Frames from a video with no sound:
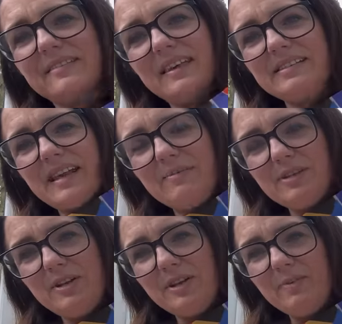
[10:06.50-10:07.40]
It's
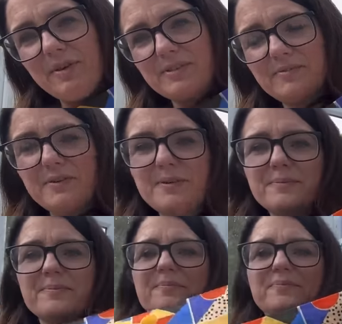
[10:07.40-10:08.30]
absolutely
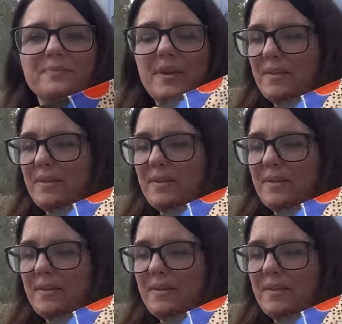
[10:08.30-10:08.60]
beautiful. Now,